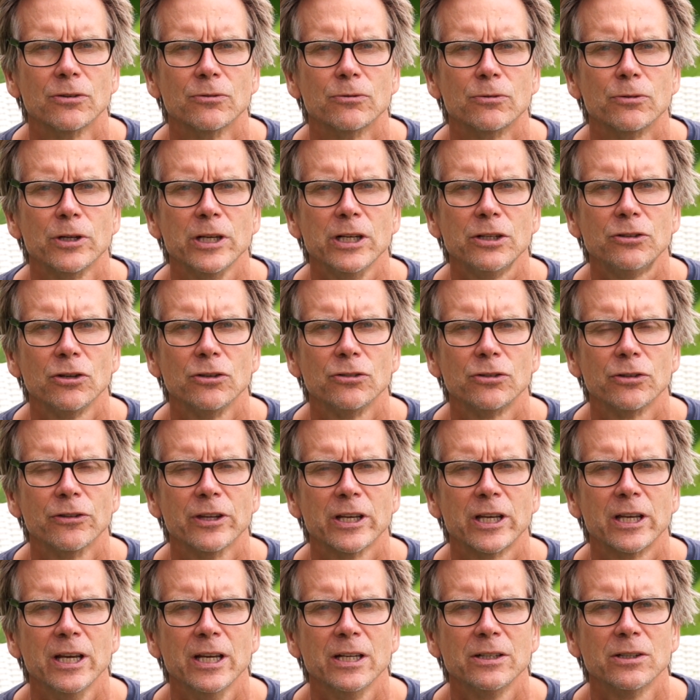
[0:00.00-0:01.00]
reaches of the
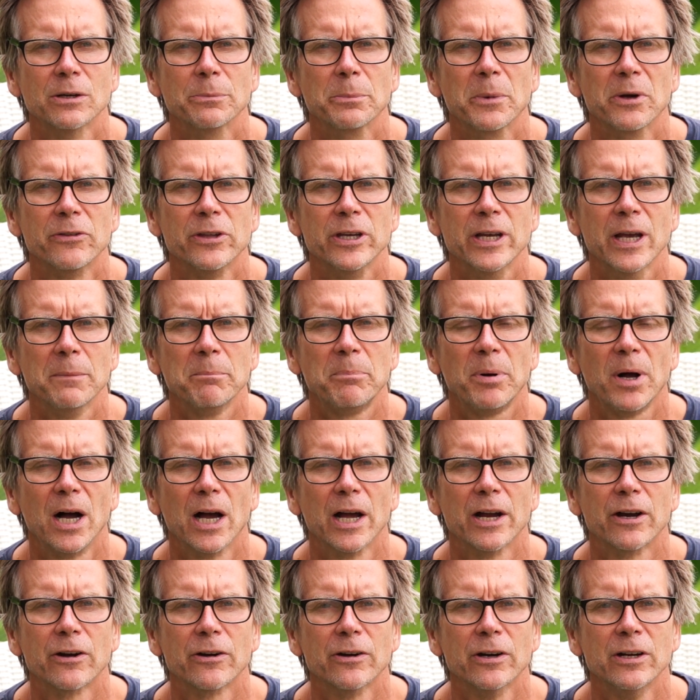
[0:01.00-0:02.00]
kingdom of the
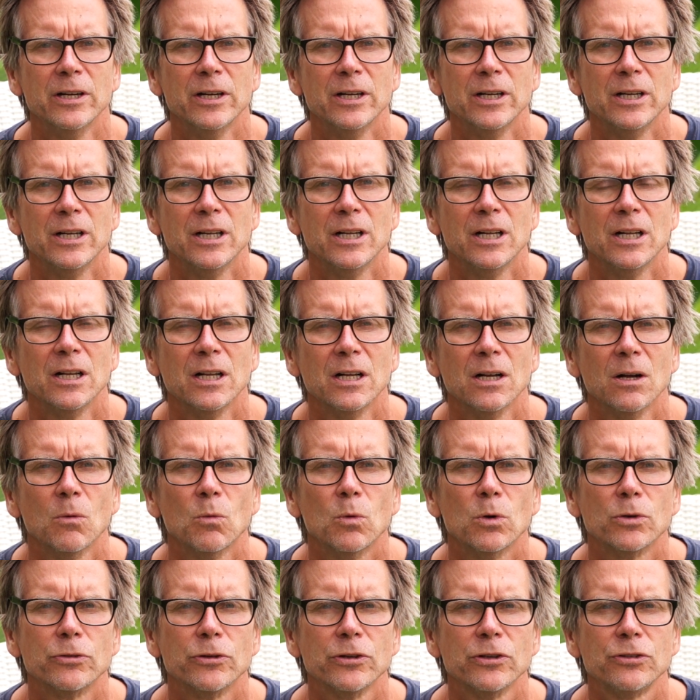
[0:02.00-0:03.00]
empire
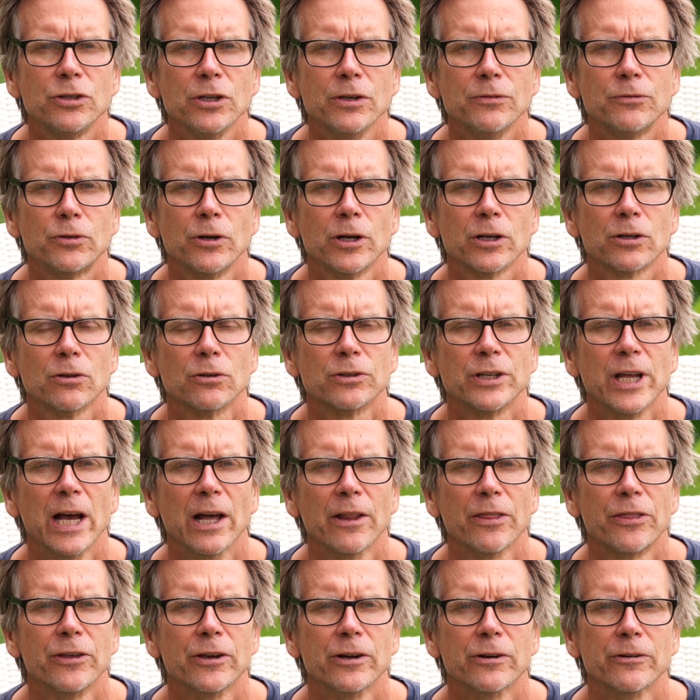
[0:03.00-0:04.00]
would receive
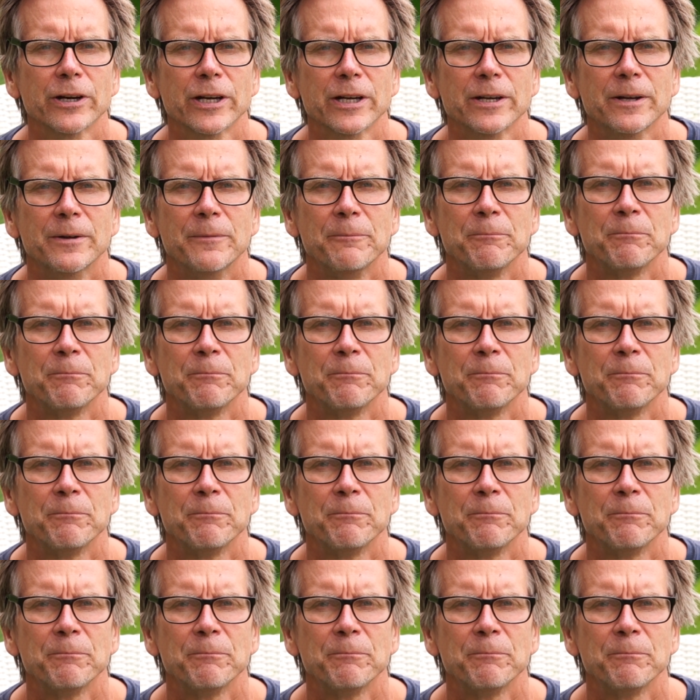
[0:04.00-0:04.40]
trickle-down theory.